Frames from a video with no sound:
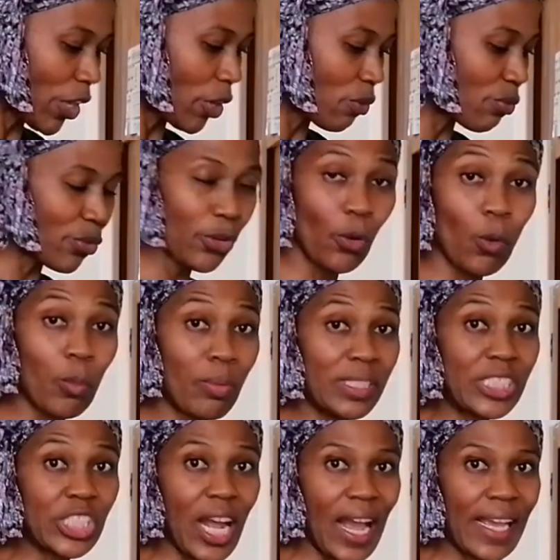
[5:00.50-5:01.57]
if you will
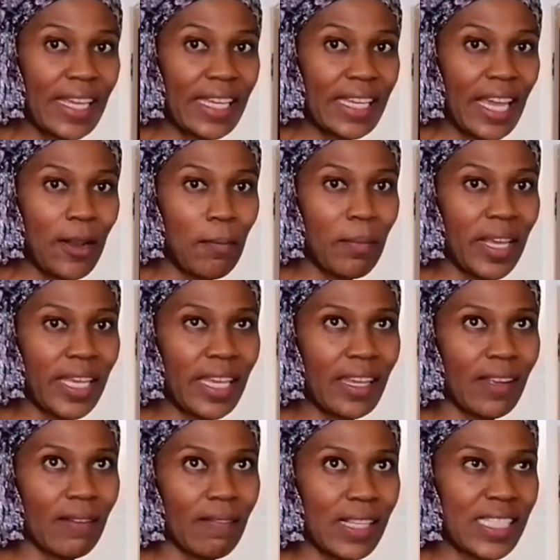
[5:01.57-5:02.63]
be trying and
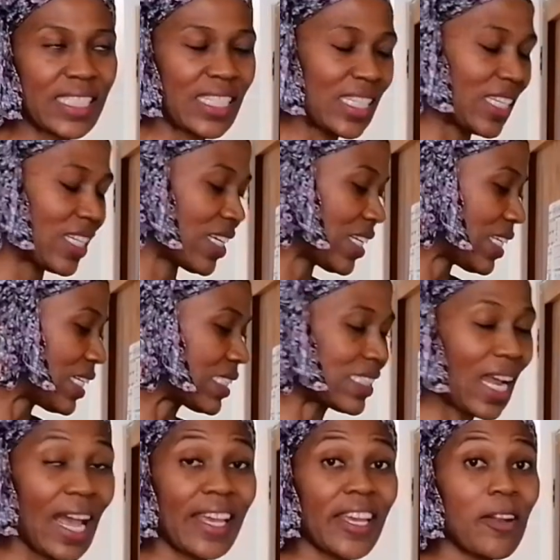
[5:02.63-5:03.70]
making the tea, try